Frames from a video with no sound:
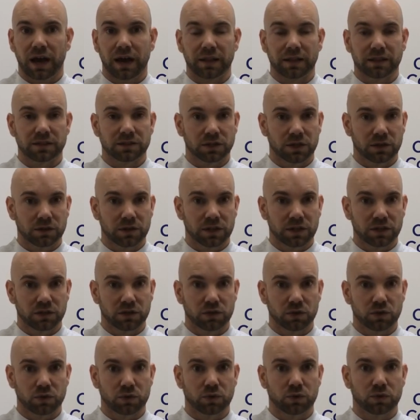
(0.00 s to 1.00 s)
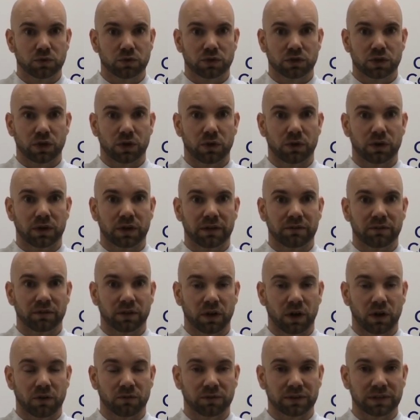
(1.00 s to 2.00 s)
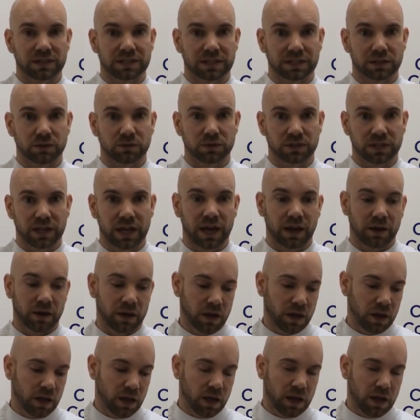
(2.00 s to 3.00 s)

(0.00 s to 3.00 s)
There's no need to, so everything hopefully settles down.